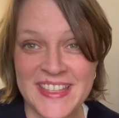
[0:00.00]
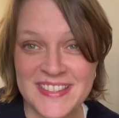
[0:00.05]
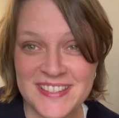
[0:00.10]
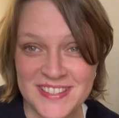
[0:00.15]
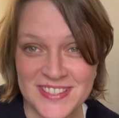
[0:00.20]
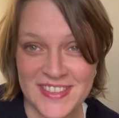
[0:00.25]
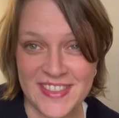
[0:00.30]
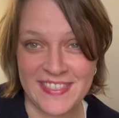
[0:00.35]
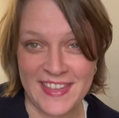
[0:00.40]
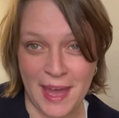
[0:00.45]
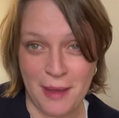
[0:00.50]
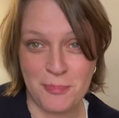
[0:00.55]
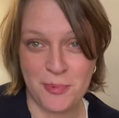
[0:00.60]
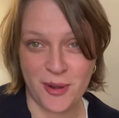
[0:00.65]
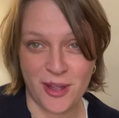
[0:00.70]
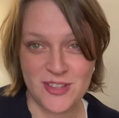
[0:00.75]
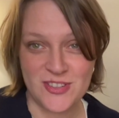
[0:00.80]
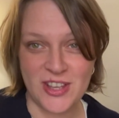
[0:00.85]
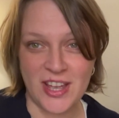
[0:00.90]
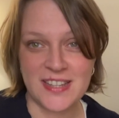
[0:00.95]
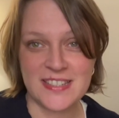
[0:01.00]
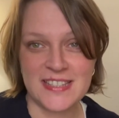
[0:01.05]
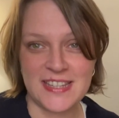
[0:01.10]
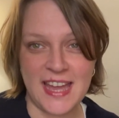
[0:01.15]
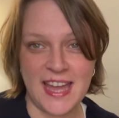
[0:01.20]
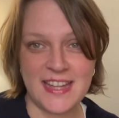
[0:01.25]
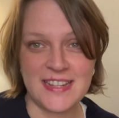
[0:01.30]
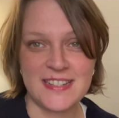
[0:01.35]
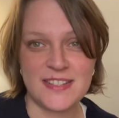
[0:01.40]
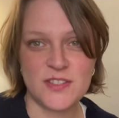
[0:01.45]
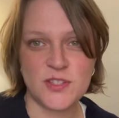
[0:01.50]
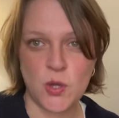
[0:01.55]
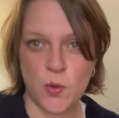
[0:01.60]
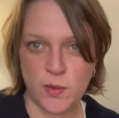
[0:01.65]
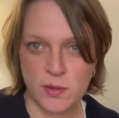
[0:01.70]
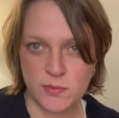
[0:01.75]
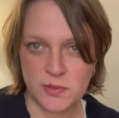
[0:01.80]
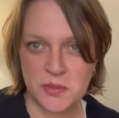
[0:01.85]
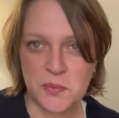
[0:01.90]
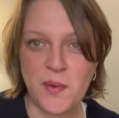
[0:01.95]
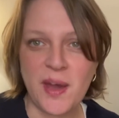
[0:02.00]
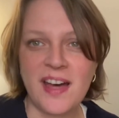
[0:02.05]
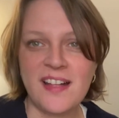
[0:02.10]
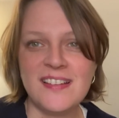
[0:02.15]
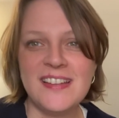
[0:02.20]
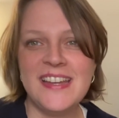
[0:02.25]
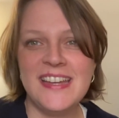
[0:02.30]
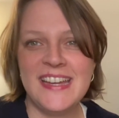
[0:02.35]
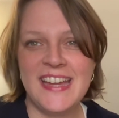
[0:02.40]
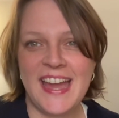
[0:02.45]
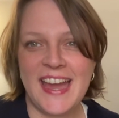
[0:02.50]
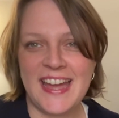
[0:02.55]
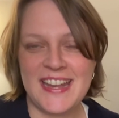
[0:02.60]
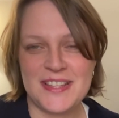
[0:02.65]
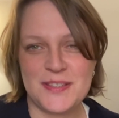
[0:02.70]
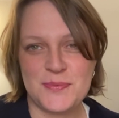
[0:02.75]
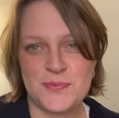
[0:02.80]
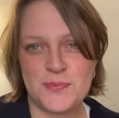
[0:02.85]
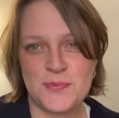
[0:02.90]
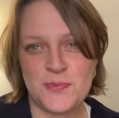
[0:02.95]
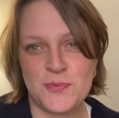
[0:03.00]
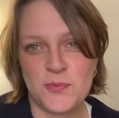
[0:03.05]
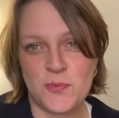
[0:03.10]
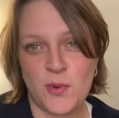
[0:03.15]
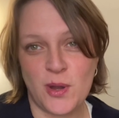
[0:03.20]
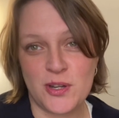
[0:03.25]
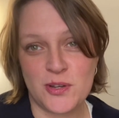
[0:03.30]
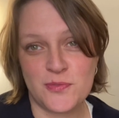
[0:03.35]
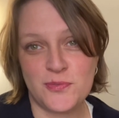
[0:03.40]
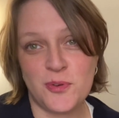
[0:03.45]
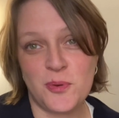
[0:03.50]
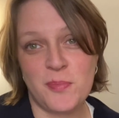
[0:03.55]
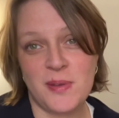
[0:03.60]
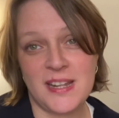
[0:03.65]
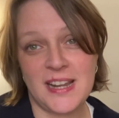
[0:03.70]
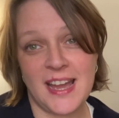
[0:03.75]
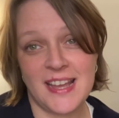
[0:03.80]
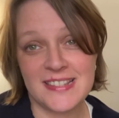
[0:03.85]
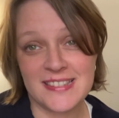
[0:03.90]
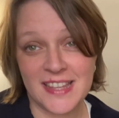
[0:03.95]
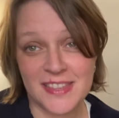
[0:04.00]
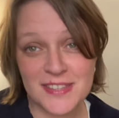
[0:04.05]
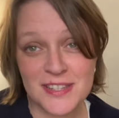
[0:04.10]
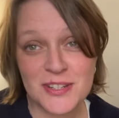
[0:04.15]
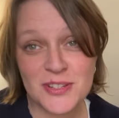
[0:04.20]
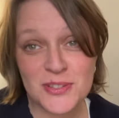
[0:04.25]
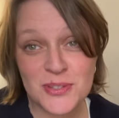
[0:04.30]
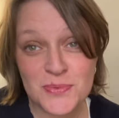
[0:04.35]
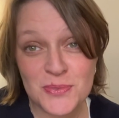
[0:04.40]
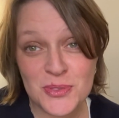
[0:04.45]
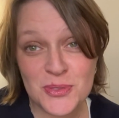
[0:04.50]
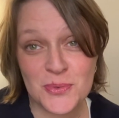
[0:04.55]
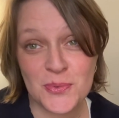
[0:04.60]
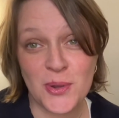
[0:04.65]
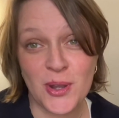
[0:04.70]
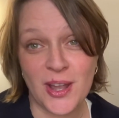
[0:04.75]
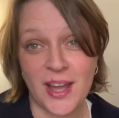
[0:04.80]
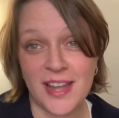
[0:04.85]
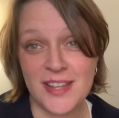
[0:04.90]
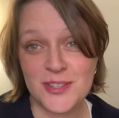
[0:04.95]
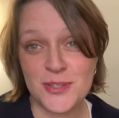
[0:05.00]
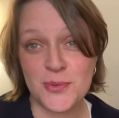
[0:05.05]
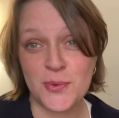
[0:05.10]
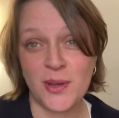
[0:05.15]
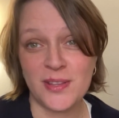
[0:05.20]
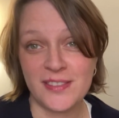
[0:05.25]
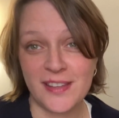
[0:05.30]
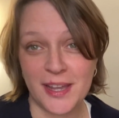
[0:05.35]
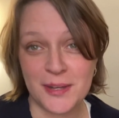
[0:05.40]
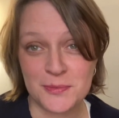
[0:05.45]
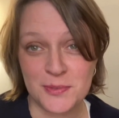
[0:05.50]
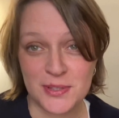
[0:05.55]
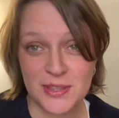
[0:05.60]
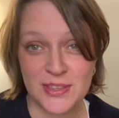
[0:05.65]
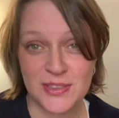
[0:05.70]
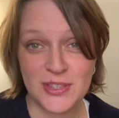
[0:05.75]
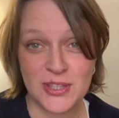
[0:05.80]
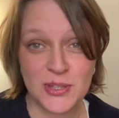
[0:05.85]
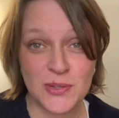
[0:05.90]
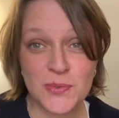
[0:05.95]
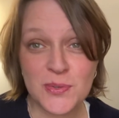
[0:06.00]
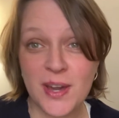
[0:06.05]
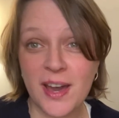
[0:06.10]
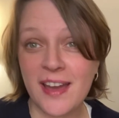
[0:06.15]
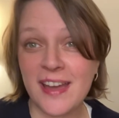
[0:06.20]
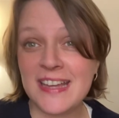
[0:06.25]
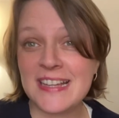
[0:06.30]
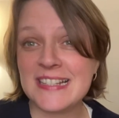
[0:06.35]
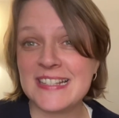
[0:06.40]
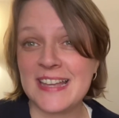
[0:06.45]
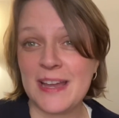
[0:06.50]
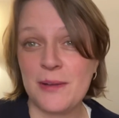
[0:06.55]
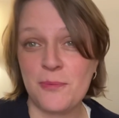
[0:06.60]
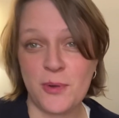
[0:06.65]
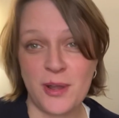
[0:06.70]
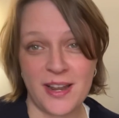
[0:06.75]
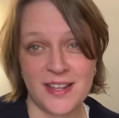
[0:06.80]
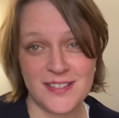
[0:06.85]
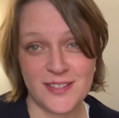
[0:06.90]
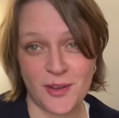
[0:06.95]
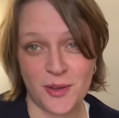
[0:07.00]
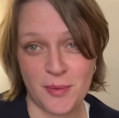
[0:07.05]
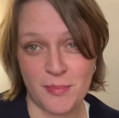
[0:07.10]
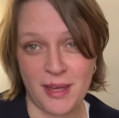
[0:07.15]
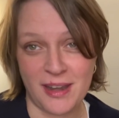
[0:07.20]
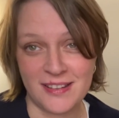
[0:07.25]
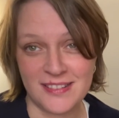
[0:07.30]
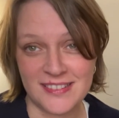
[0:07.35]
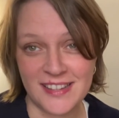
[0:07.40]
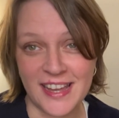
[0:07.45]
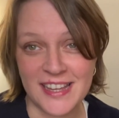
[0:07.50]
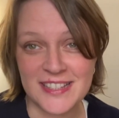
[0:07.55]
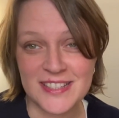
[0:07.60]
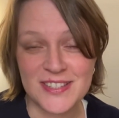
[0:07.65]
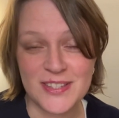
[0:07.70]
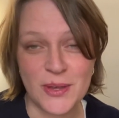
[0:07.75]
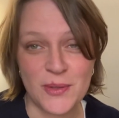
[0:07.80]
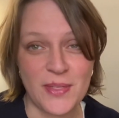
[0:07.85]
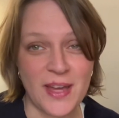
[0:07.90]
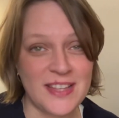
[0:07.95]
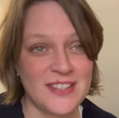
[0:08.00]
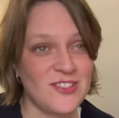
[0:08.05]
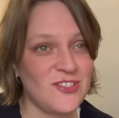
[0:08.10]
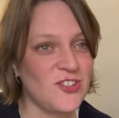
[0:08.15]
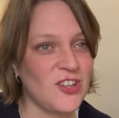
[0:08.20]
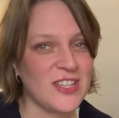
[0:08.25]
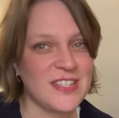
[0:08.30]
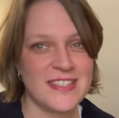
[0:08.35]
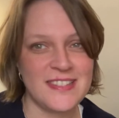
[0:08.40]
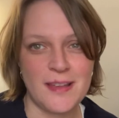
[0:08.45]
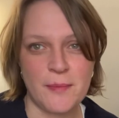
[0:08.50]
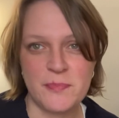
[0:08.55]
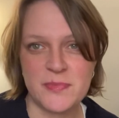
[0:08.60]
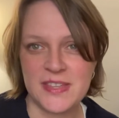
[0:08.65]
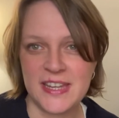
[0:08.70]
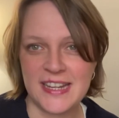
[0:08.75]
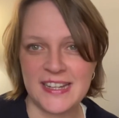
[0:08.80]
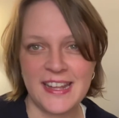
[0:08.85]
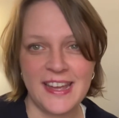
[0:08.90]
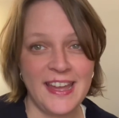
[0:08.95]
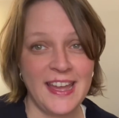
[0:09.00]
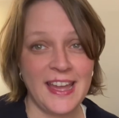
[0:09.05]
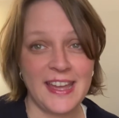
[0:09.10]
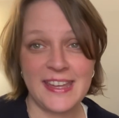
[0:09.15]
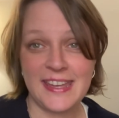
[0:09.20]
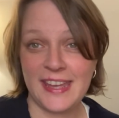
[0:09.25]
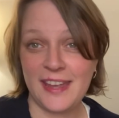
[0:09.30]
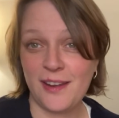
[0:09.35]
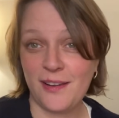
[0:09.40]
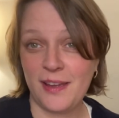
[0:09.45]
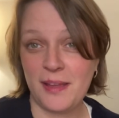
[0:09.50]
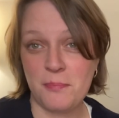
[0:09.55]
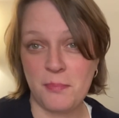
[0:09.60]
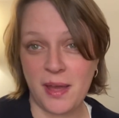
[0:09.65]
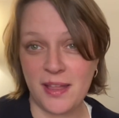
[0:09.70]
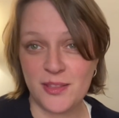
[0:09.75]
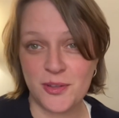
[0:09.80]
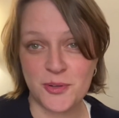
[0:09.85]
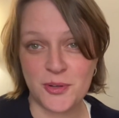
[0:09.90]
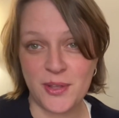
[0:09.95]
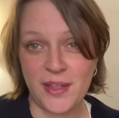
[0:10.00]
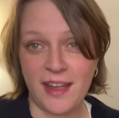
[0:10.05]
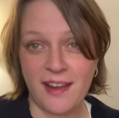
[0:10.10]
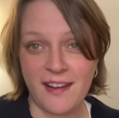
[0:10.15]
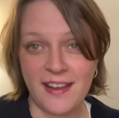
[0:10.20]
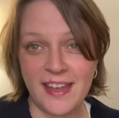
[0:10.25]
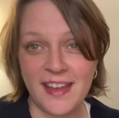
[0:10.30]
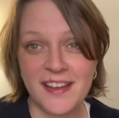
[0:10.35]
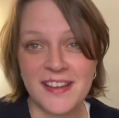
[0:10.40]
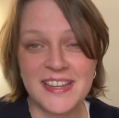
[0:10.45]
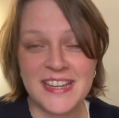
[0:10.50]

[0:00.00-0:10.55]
to that project, and it's going really well and it's wonderful, but it has nothing to do with the work I do online with you guys and what I talk about online. So that's just something here in my local area.